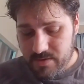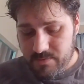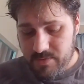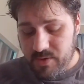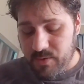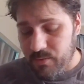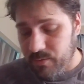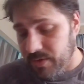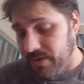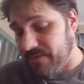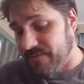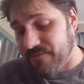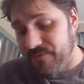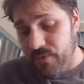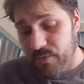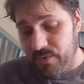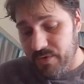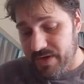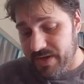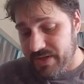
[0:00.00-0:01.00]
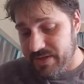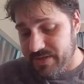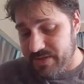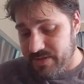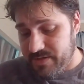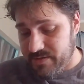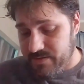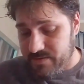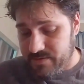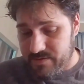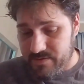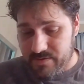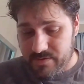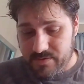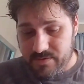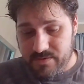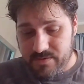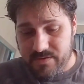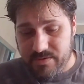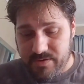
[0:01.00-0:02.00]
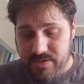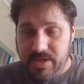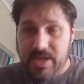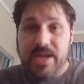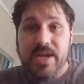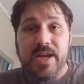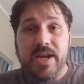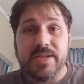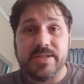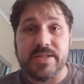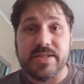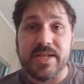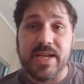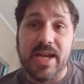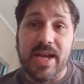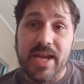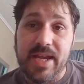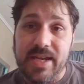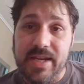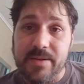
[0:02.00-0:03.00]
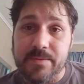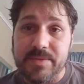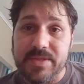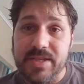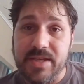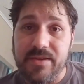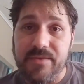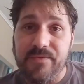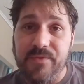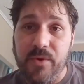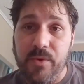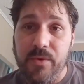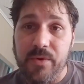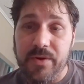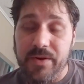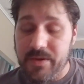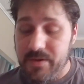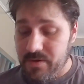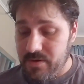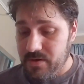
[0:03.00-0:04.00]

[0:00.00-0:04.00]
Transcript: But what Ford is it? Is it the AMT Ford?